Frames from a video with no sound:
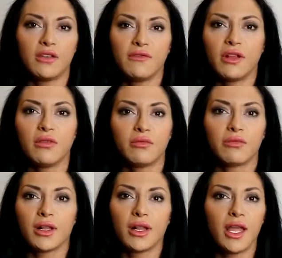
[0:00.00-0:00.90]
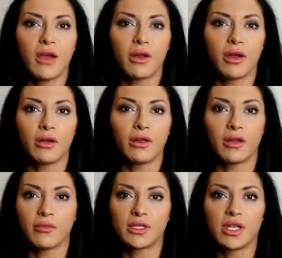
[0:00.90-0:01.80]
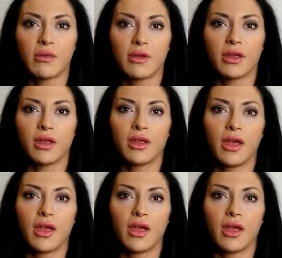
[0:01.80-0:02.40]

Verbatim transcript: just feel clearer in my stomach,